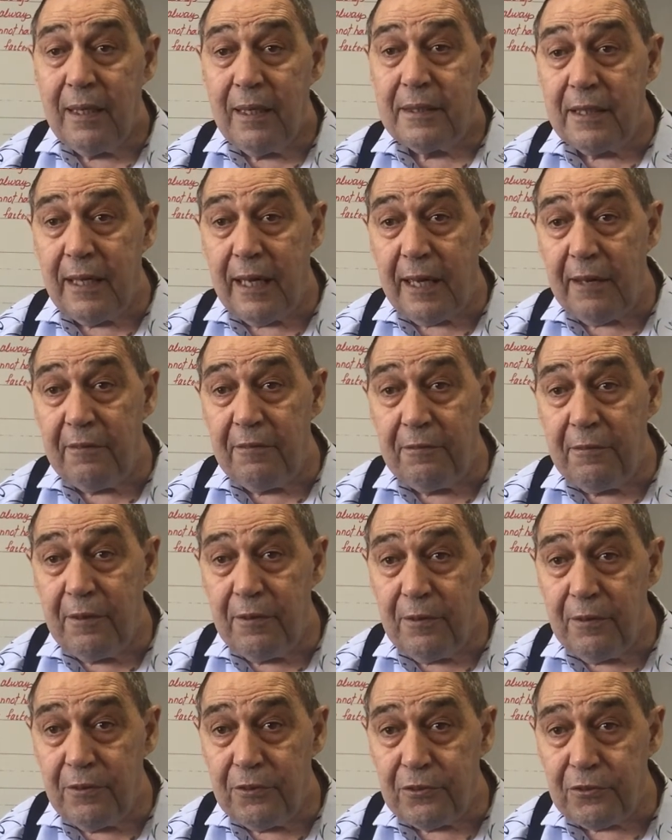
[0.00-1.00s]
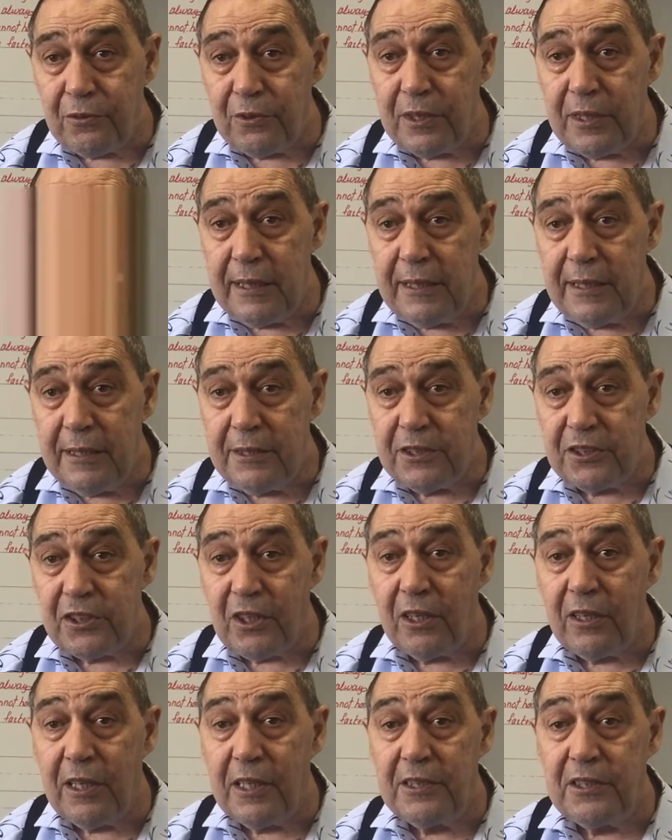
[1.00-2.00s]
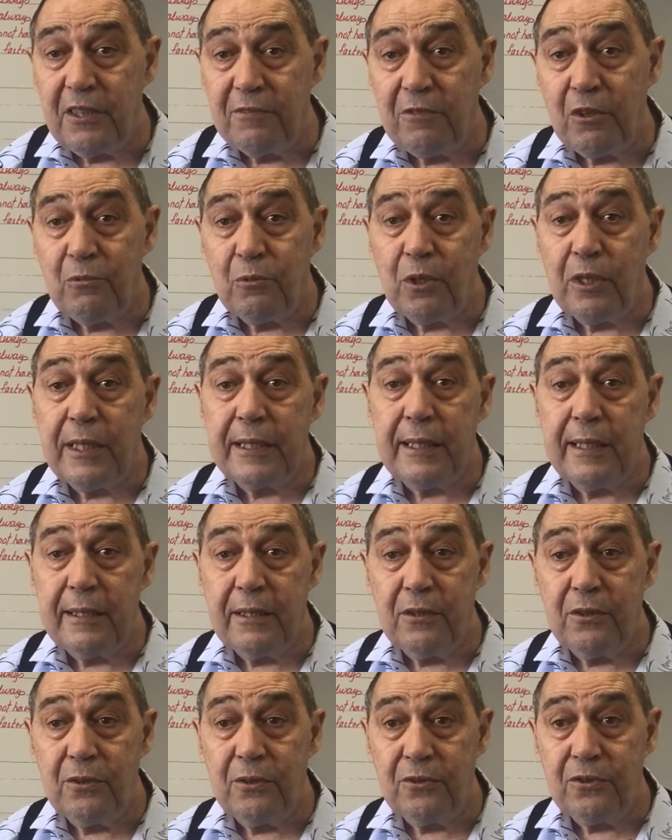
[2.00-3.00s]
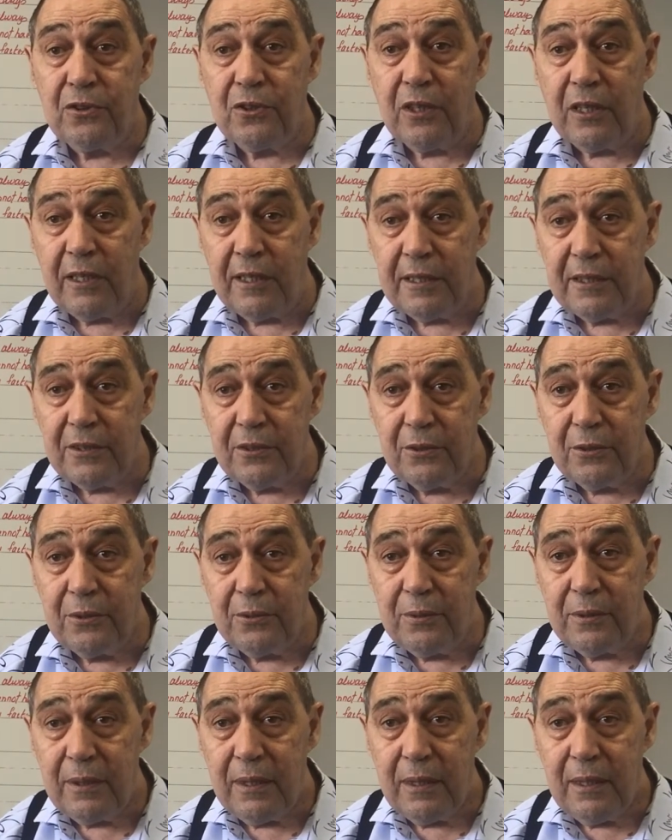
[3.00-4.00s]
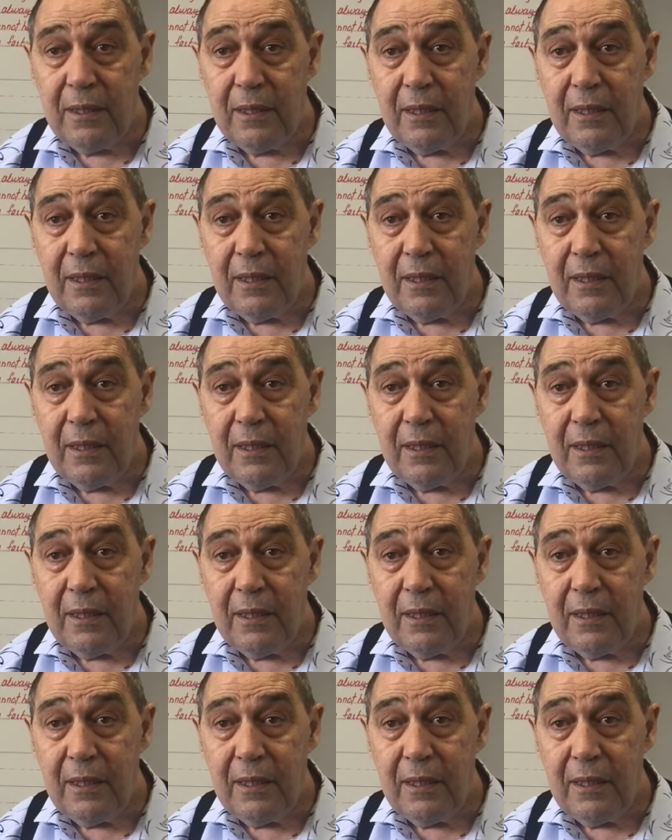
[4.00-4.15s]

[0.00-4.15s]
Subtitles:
to have three sides of a right-angled triangle